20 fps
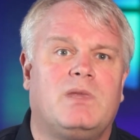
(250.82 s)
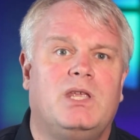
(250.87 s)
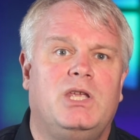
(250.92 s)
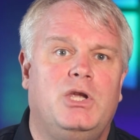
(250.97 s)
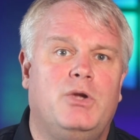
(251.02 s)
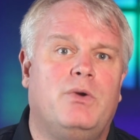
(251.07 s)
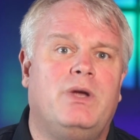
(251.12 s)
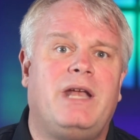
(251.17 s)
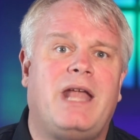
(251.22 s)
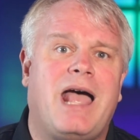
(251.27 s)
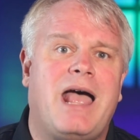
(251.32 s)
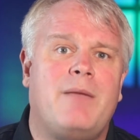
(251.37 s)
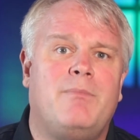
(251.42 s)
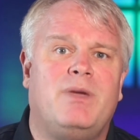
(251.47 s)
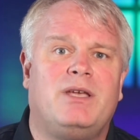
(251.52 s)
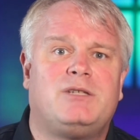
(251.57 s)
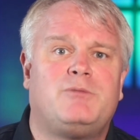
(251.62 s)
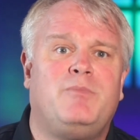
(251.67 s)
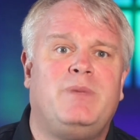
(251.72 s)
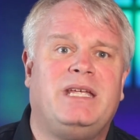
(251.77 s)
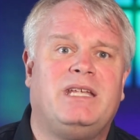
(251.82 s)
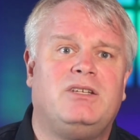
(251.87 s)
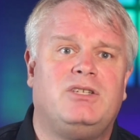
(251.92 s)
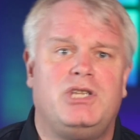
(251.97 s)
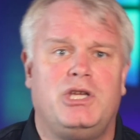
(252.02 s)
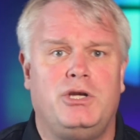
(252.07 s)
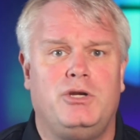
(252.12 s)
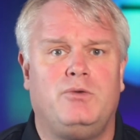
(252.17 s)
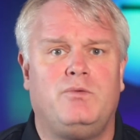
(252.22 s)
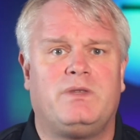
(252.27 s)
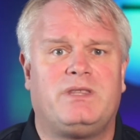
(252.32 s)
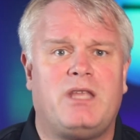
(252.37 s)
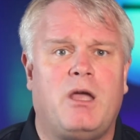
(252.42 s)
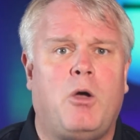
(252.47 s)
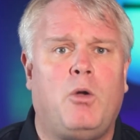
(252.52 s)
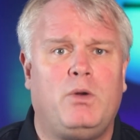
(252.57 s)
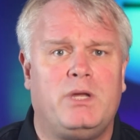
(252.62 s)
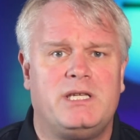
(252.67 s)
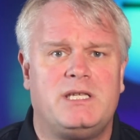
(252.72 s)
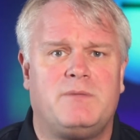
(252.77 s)
You and I must be in tune with the
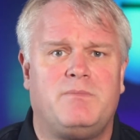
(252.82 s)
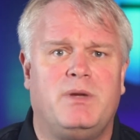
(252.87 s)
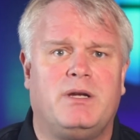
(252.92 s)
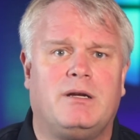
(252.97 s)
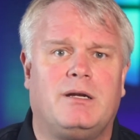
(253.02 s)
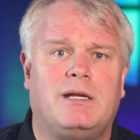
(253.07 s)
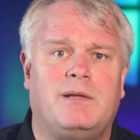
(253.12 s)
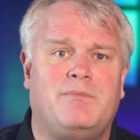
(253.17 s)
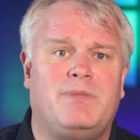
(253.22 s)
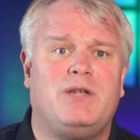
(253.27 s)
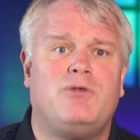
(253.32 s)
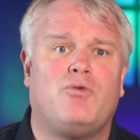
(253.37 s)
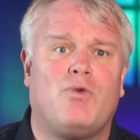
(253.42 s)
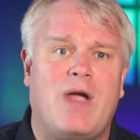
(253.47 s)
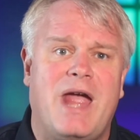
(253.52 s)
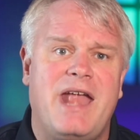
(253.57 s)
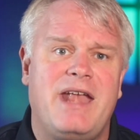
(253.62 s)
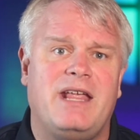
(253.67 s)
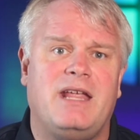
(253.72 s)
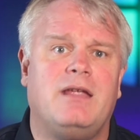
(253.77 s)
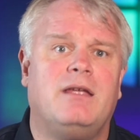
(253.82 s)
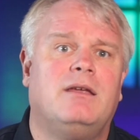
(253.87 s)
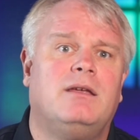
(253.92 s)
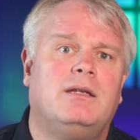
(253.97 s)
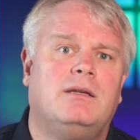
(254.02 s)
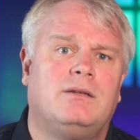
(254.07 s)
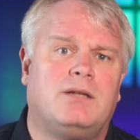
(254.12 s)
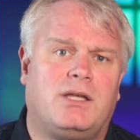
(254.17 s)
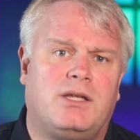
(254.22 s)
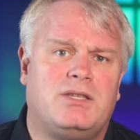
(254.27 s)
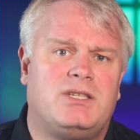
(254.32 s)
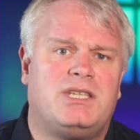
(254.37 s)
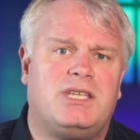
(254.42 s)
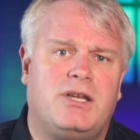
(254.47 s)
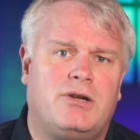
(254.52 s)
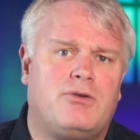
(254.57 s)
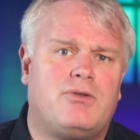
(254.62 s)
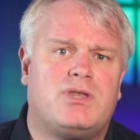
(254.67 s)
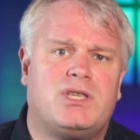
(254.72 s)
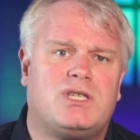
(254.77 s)
Holy Spirit and be ready to
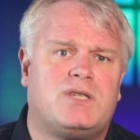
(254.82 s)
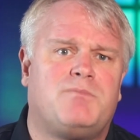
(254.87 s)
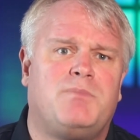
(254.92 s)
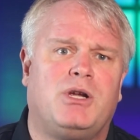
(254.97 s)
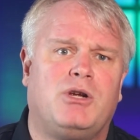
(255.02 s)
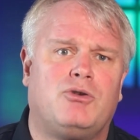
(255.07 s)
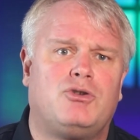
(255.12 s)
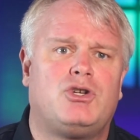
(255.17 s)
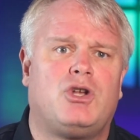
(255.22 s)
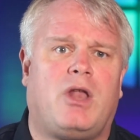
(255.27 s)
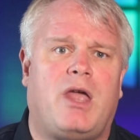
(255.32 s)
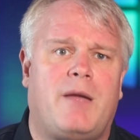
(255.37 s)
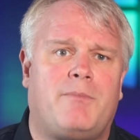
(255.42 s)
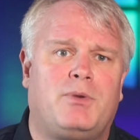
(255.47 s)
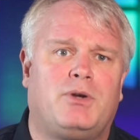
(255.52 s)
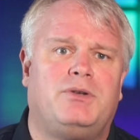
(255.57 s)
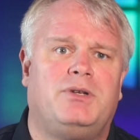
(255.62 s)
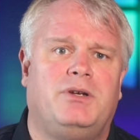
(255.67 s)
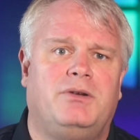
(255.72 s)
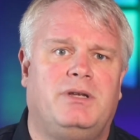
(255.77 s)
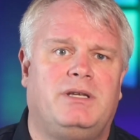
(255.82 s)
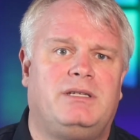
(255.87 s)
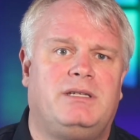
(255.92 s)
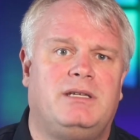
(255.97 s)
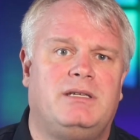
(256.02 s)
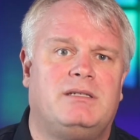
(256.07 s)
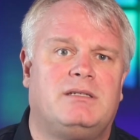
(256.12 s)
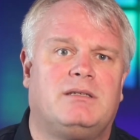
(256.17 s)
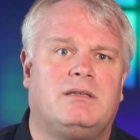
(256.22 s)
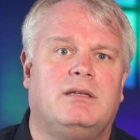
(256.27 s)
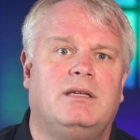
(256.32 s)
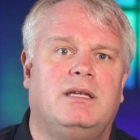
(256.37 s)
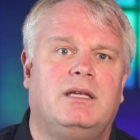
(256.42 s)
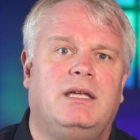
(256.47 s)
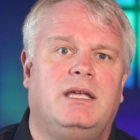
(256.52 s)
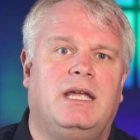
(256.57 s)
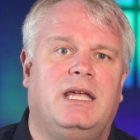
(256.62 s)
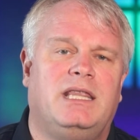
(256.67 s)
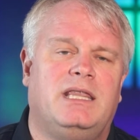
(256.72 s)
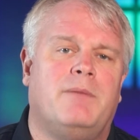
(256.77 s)
consider the spiritual opportunities
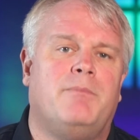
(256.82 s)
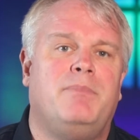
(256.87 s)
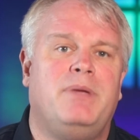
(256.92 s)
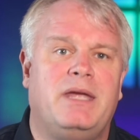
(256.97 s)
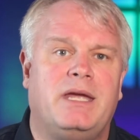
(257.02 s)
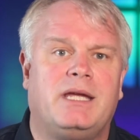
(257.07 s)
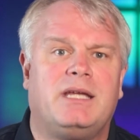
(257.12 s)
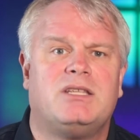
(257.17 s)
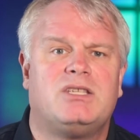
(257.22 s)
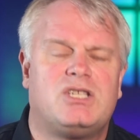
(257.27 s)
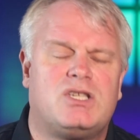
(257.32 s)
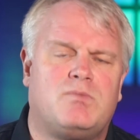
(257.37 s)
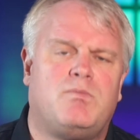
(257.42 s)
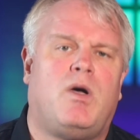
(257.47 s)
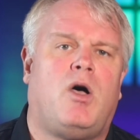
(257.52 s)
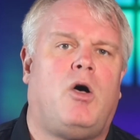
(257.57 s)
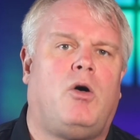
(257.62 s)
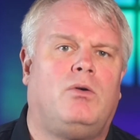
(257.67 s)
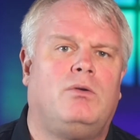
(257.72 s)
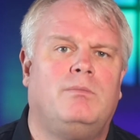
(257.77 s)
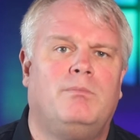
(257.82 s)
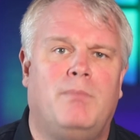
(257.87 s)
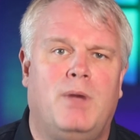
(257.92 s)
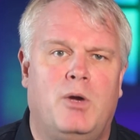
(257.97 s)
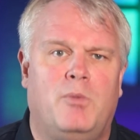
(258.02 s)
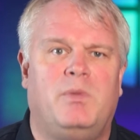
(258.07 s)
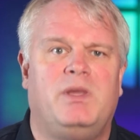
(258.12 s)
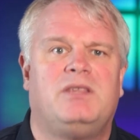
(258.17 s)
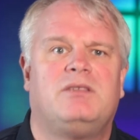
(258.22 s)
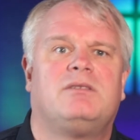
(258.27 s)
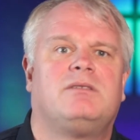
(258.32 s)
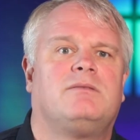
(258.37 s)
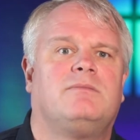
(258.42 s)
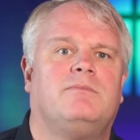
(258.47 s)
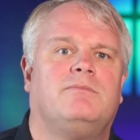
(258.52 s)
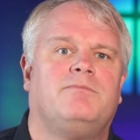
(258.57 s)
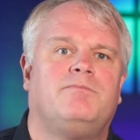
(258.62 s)
in the big and small moments.